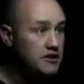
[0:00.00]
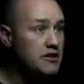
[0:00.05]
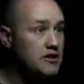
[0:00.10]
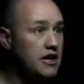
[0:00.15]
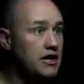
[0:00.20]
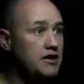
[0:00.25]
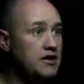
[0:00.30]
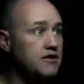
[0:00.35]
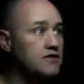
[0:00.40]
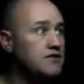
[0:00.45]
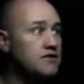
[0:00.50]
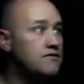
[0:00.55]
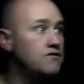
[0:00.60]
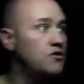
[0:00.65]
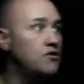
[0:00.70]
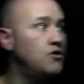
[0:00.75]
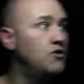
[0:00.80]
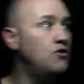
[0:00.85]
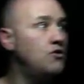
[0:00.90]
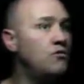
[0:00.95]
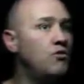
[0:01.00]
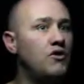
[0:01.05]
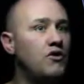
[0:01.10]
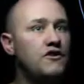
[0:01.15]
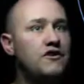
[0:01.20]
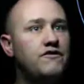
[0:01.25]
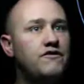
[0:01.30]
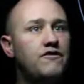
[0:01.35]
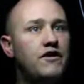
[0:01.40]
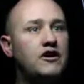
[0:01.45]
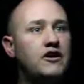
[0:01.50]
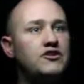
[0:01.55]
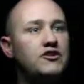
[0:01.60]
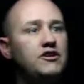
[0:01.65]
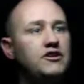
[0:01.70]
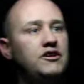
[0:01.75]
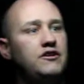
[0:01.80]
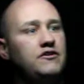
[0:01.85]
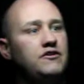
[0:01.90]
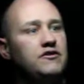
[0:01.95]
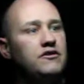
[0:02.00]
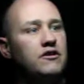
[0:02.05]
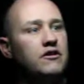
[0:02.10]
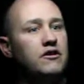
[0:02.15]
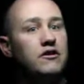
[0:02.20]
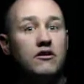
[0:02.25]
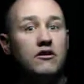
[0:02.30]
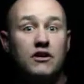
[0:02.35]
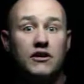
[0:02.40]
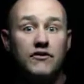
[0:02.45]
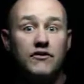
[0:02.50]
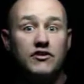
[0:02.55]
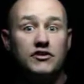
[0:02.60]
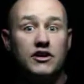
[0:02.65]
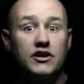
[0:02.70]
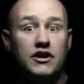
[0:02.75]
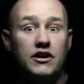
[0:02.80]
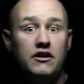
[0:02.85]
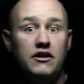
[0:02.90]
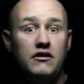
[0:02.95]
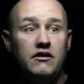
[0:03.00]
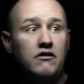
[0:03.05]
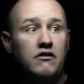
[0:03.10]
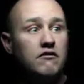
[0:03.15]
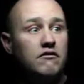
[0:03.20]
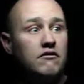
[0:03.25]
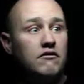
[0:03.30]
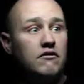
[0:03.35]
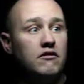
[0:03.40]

takers for what this function is? I'll give you a second.